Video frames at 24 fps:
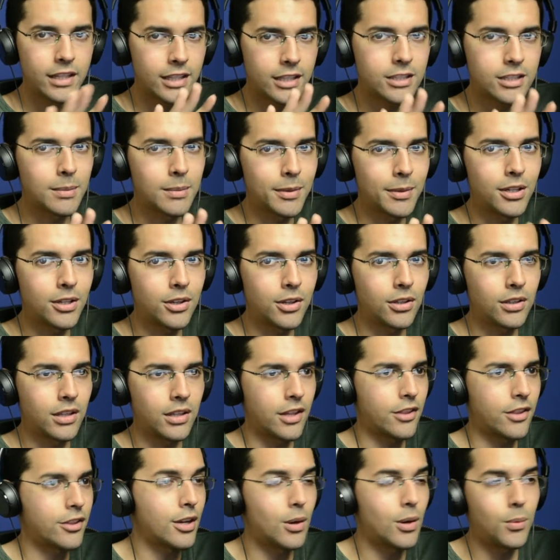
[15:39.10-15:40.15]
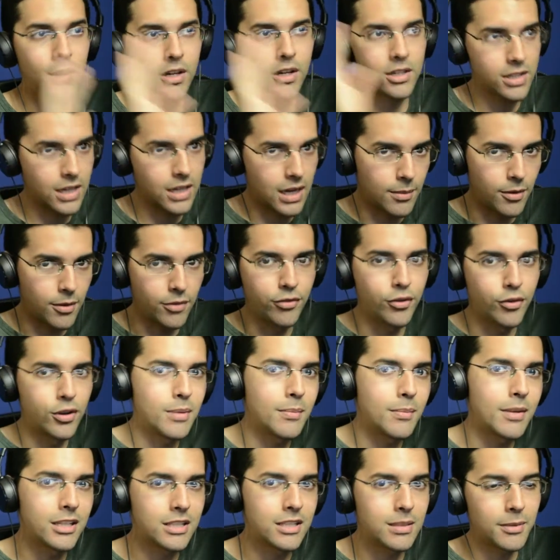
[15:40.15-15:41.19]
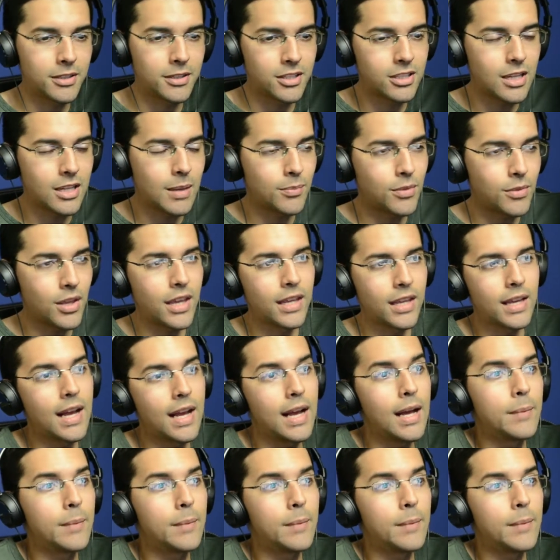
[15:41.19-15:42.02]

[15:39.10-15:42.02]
about a good length. I don't want to talk about 40 minutes about the same thing.